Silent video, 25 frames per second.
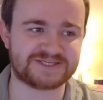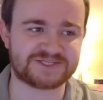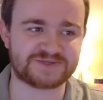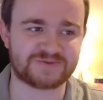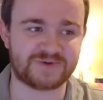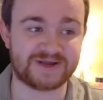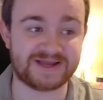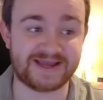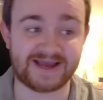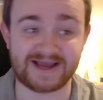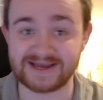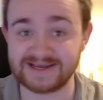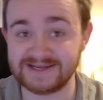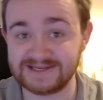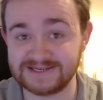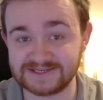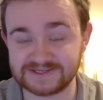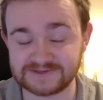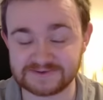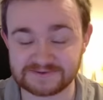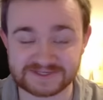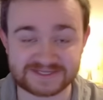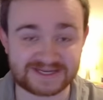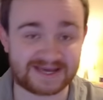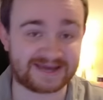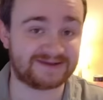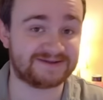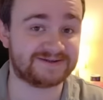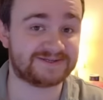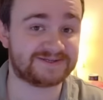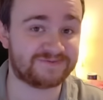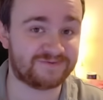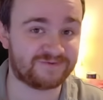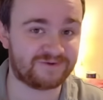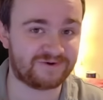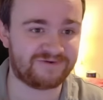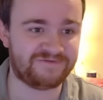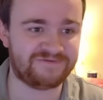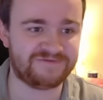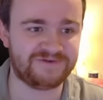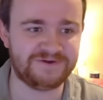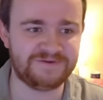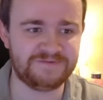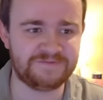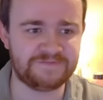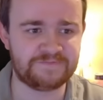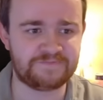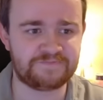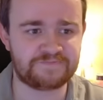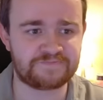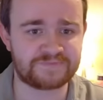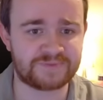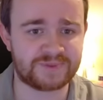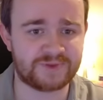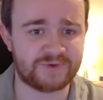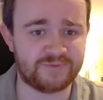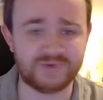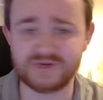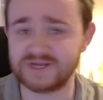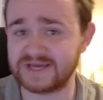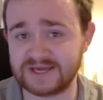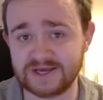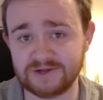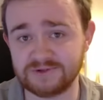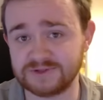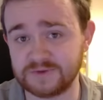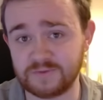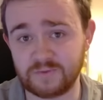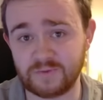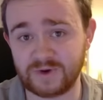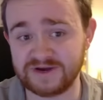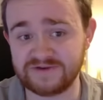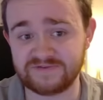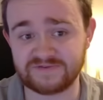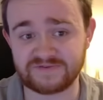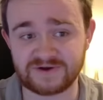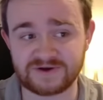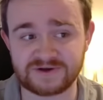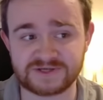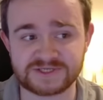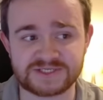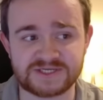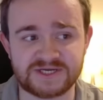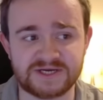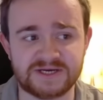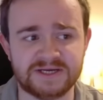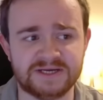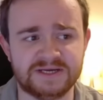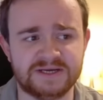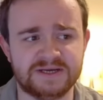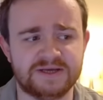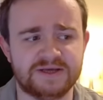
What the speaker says: swing 8s or 10s more often, would it killed him way faster.